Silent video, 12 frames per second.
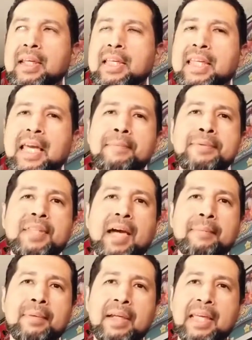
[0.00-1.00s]

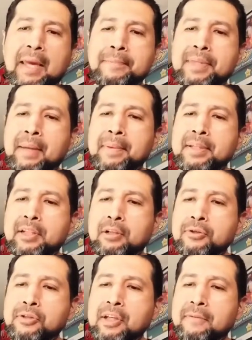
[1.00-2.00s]
GameStop, a GameStop
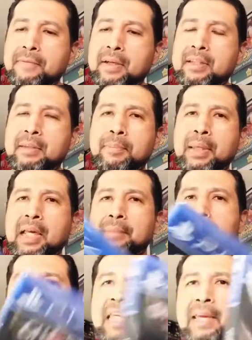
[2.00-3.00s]
exclusive. I did pick up the